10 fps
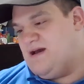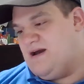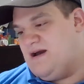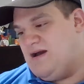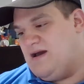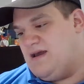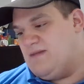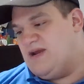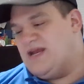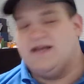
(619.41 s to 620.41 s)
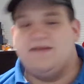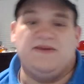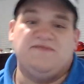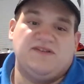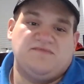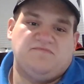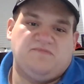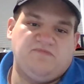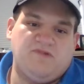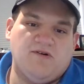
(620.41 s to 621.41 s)
I might end up even
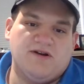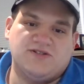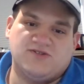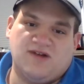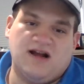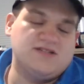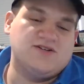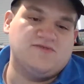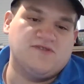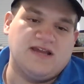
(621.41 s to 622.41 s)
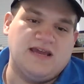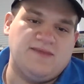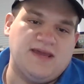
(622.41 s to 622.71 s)
going to Toronto for a game,